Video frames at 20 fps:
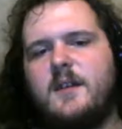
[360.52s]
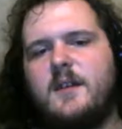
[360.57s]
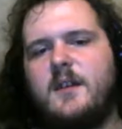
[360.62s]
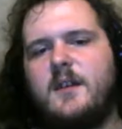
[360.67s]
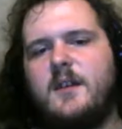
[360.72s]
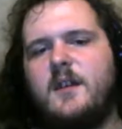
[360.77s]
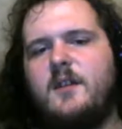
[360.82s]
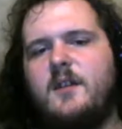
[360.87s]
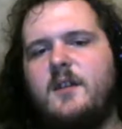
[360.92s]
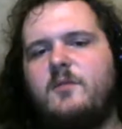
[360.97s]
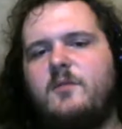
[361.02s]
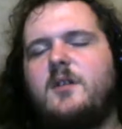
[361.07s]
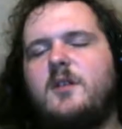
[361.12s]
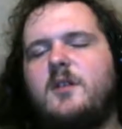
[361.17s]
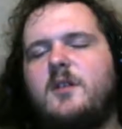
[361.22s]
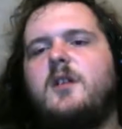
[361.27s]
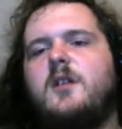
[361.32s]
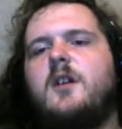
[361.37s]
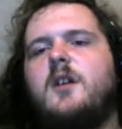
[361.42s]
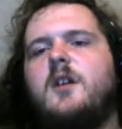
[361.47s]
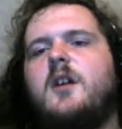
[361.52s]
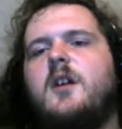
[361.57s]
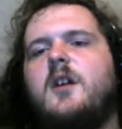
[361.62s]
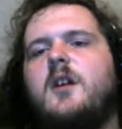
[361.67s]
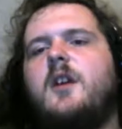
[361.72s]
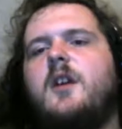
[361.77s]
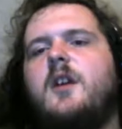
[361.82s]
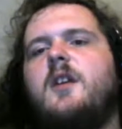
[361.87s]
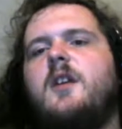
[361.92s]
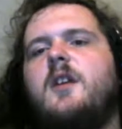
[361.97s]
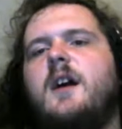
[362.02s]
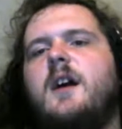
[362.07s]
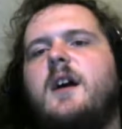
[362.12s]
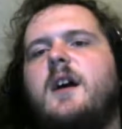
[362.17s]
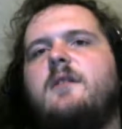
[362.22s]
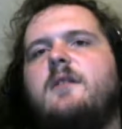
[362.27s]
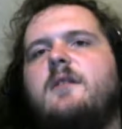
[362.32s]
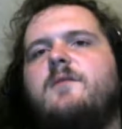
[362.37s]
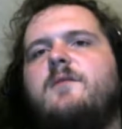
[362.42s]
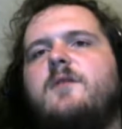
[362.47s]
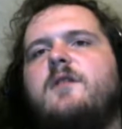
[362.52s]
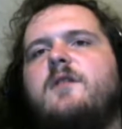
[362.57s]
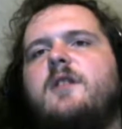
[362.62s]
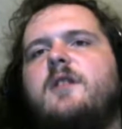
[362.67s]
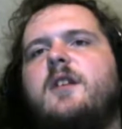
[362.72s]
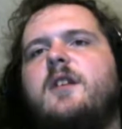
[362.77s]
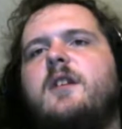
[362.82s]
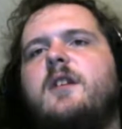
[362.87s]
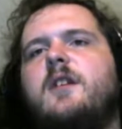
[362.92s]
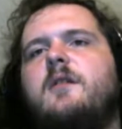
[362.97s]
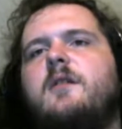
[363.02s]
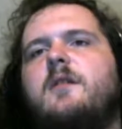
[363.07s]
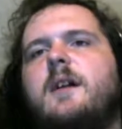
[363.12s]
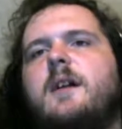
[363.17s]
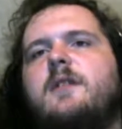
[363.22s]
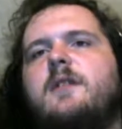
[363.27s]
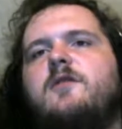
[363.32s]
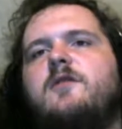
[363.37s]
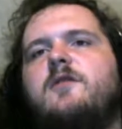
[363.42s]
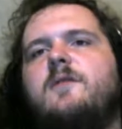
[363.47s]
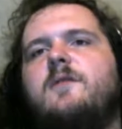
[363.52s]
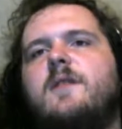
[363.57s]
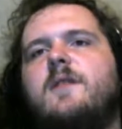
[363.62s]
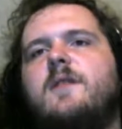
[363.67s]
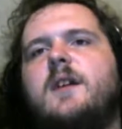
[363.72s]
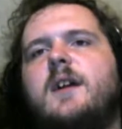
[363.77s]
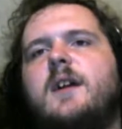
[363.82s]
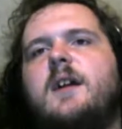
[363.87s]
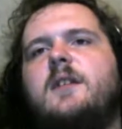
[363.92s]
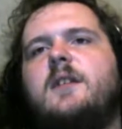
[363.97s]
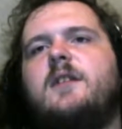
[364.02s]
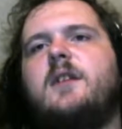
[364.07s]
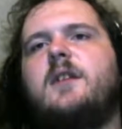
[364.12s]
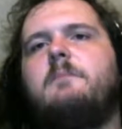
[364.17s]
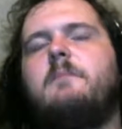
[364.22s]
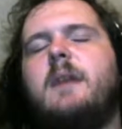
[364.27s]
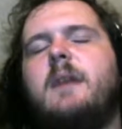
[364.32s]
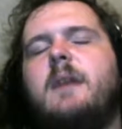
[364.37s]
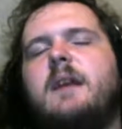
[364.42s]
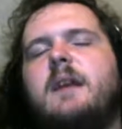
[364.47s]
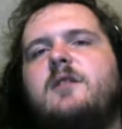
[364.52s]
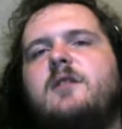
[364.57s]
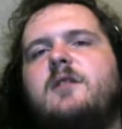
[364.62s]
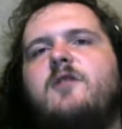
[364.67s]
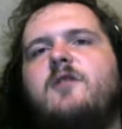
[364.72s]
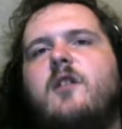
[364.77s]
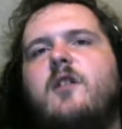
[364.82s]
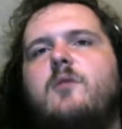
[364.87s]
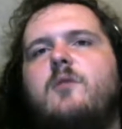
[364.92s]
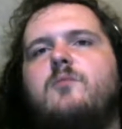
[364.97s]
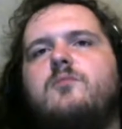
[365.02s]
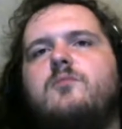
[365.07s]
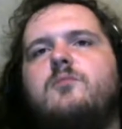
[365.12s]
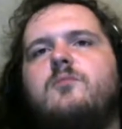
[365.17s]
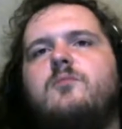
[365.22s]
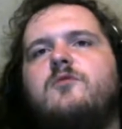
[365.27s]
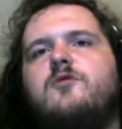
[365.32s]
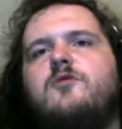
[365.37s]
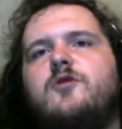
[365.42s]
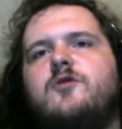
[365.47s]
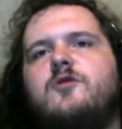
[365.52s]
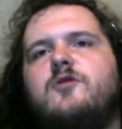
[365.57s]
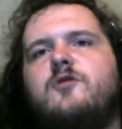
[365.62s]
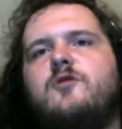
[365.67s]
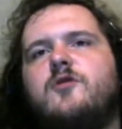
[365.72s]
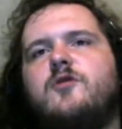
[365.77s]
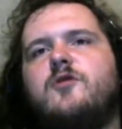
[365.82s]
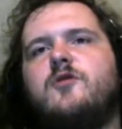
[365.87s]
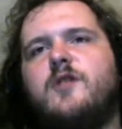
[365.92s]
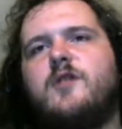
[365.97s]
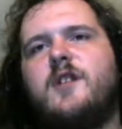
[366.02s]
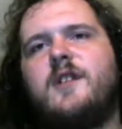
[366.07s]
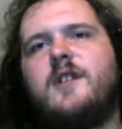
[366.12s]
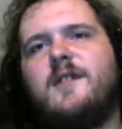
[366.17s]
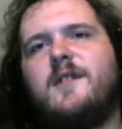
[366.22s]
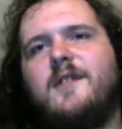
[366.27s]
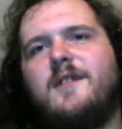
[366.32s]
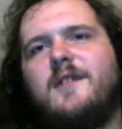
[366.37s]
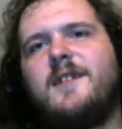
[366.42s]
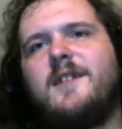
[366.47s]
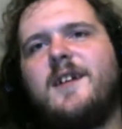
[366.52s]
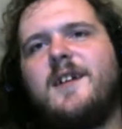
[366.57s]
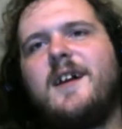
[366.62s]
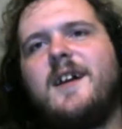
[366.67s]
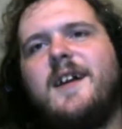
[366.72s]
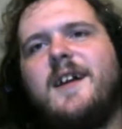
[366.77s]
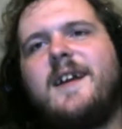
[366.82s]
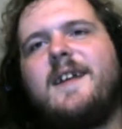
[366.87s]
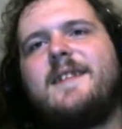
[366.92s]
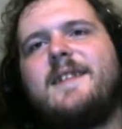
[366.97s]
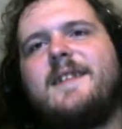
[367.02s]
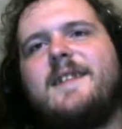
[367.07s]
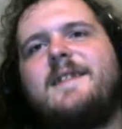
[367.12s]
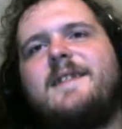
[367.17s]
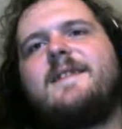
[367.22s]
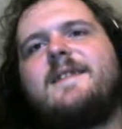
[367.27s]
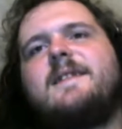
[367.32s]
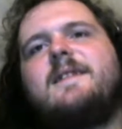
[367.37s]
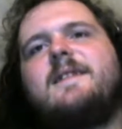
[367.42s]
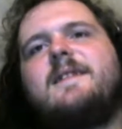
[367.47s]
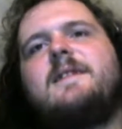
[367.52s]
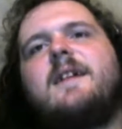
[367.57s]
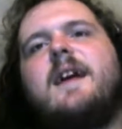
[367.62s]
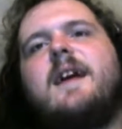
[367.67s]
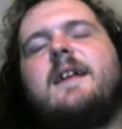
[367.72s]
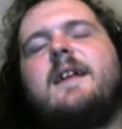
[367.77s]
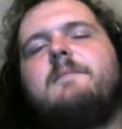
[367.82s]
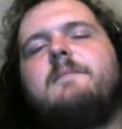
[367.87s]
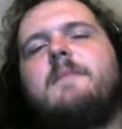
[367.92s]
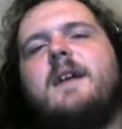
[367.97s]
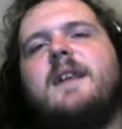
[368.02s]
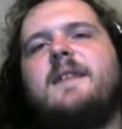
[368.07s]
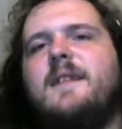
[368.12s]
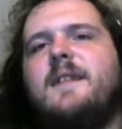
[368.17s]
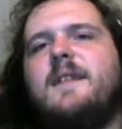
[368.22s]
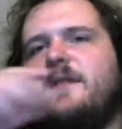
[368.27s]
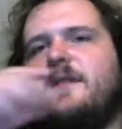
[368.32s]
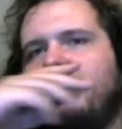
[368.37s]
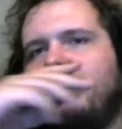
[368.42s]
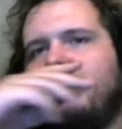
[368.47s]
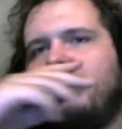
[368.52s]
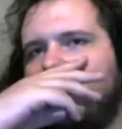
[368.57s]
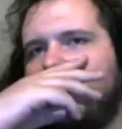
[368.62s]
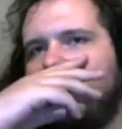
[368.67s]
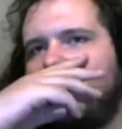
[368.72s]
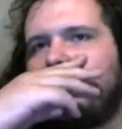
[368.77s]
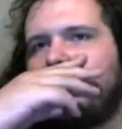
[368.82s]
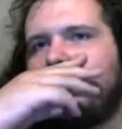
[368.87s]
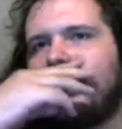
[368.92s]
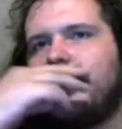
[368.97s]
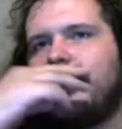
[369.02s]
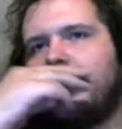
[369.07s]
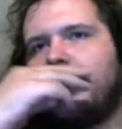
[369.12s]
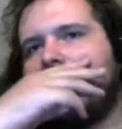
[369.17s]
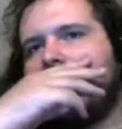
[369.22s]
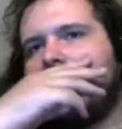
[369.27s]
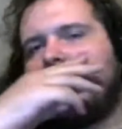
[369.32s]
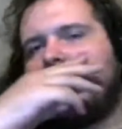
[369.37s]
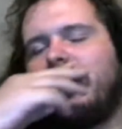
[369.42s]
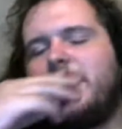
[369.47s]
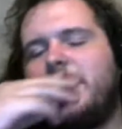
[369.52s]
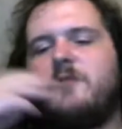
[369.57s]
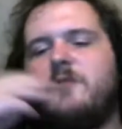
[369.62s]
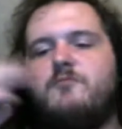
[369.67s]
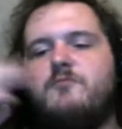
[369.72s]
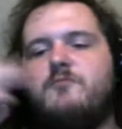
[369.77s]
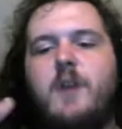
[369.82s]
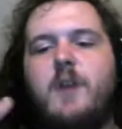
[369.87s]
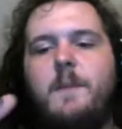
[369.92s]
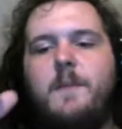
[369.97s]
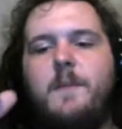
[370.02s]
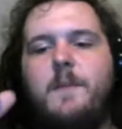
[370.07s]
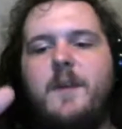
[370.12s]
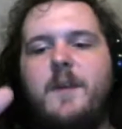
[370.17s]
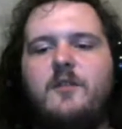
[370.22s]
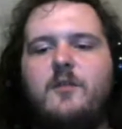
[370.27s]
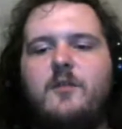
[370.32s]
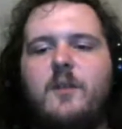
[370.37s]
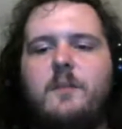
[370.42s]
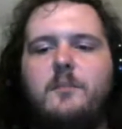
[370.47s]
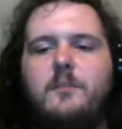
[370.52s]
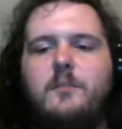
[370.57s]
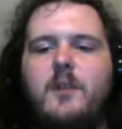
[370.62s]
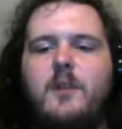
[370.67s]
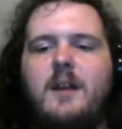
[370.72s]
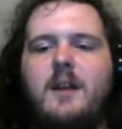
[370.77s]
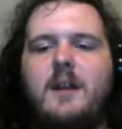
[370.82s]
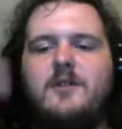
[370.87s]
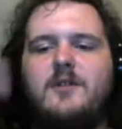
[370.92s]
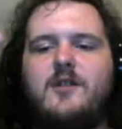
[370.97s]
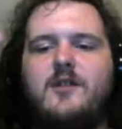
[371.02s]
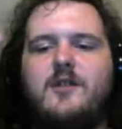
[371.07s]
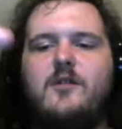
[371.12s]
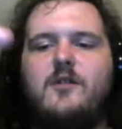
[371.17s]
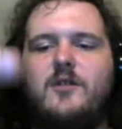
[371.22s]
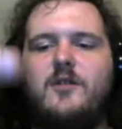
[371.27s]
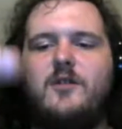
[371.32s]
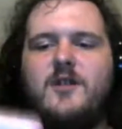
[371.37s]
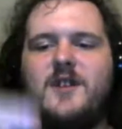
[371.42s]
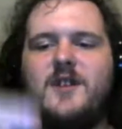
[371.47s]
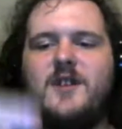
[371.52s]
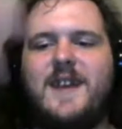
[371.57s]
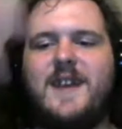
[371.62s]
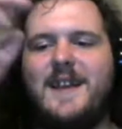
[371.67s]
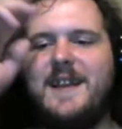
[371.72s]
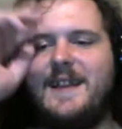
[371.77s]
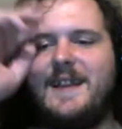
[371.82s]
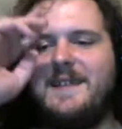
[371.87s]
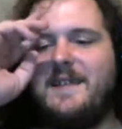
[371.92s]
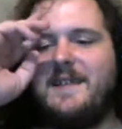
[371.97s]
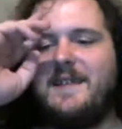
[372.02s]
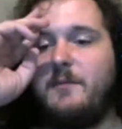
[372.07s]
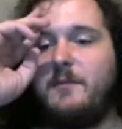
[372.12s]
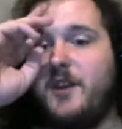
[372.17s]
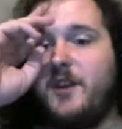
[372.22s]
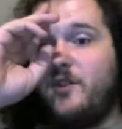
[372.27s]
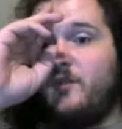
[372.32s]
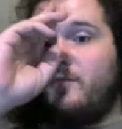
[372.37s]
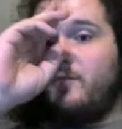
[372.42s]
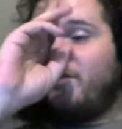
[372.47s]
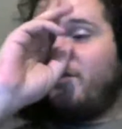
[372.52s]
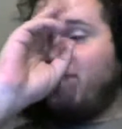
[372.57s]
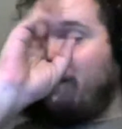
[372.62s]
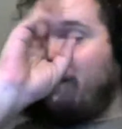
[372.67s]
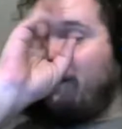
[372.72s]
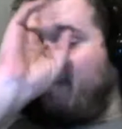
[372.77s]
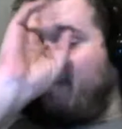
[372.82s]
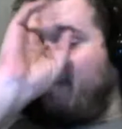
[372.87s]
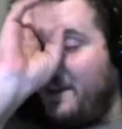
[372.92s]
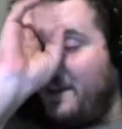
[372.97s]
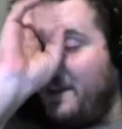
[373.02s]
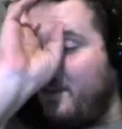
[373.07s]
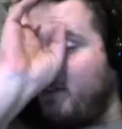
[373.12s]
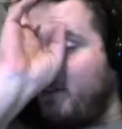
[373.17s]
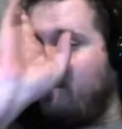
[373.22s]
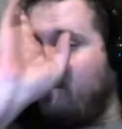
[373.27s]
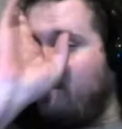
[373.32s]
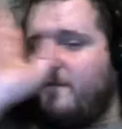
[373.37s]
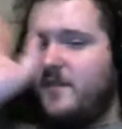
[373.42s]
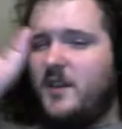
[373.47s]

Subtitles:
this one, you had stuff like Andy mailed his own Chucky doll into the mental institution so that he could rip into it, pull out the gun, and kill it. He's like, "Wait, you sent me?" Which is funny.